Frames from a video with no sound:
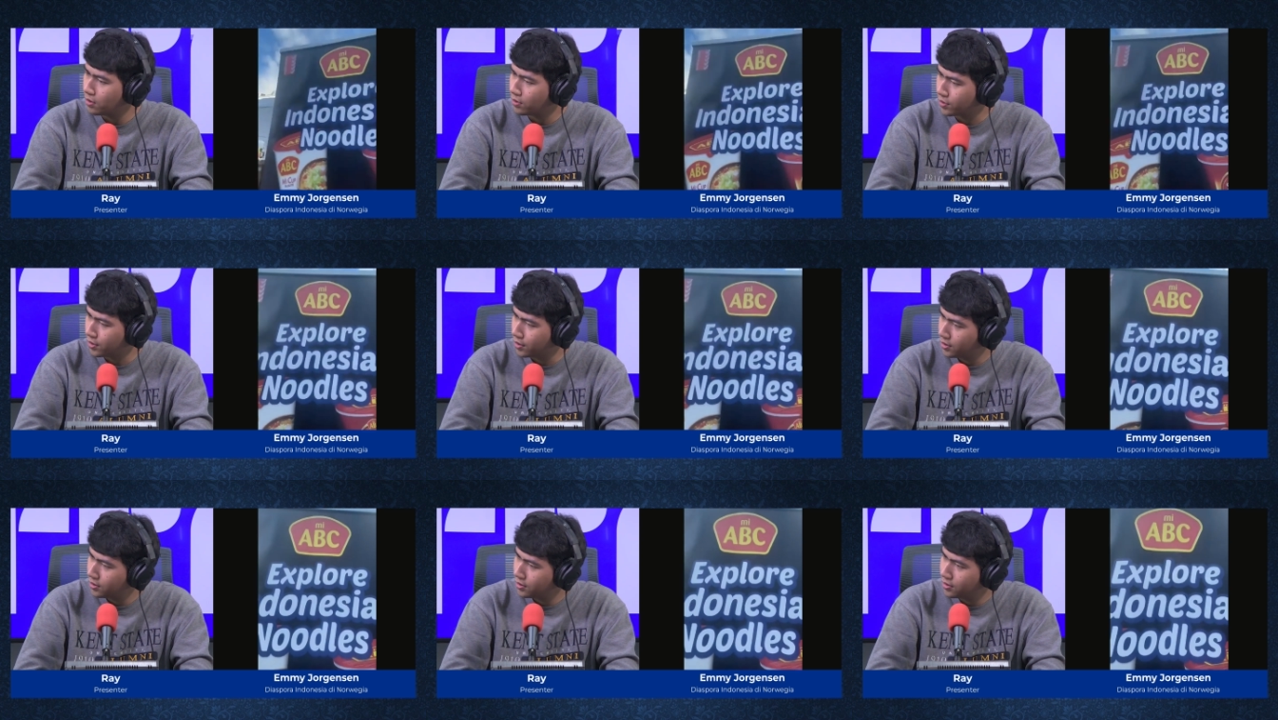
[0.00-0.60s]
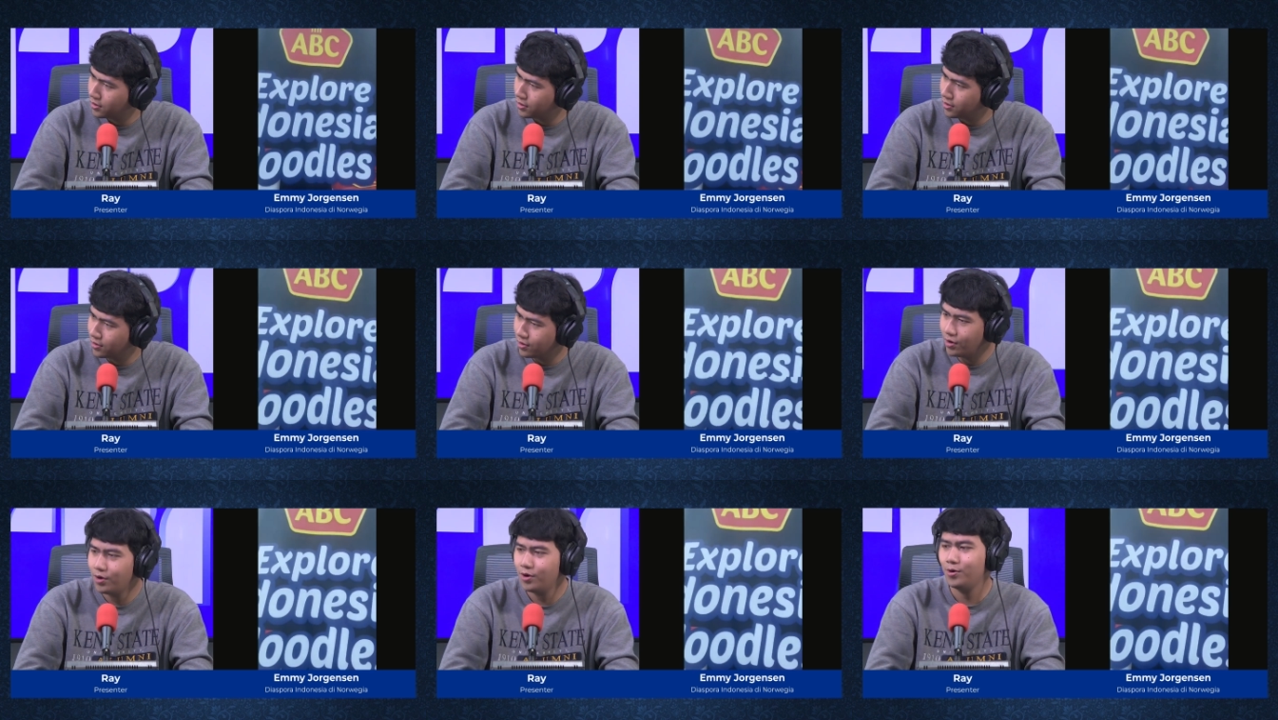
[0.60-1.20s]
Okay. Can,
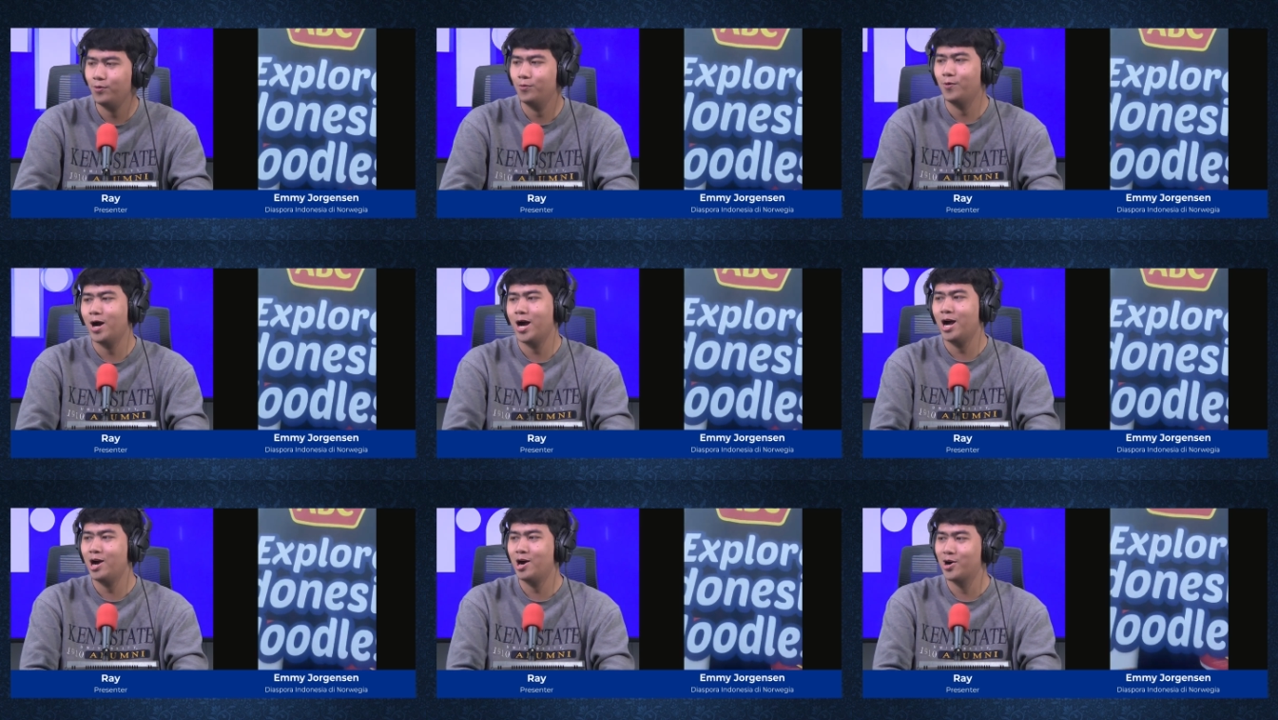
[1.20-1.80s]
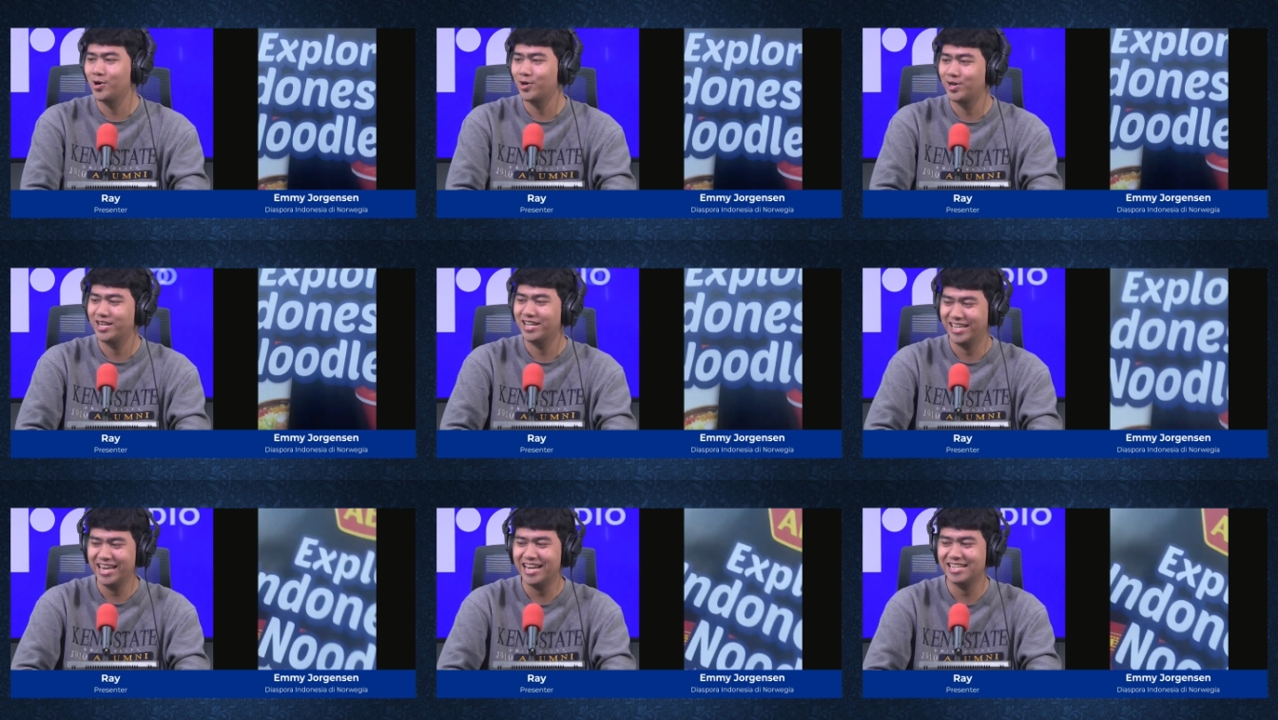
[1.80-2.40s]
oh can wow!
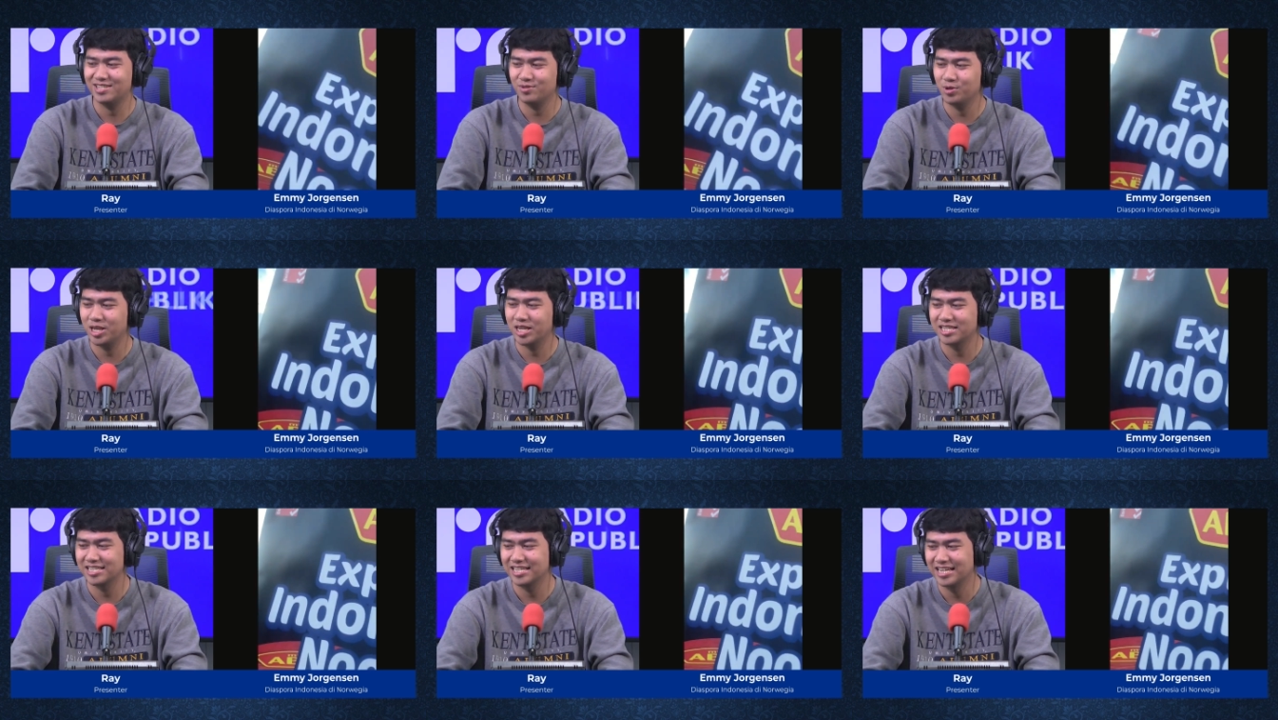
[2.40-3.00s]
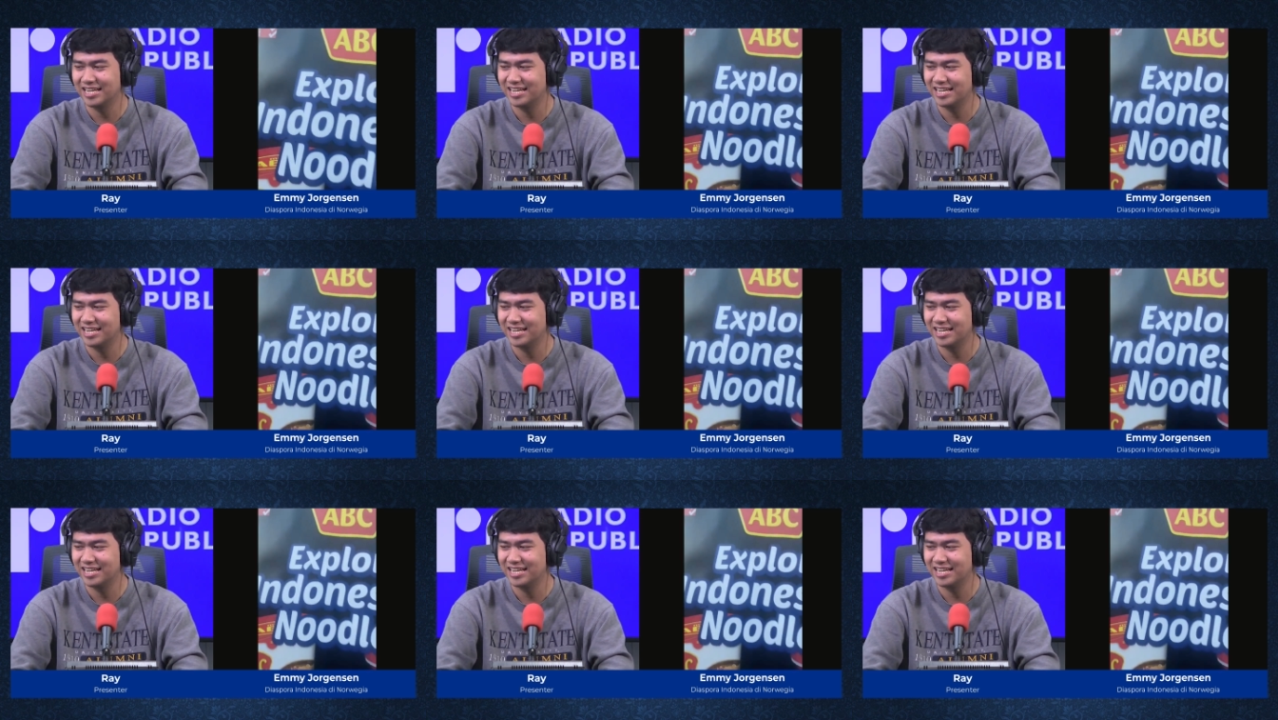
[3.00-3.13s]
Yes, we can see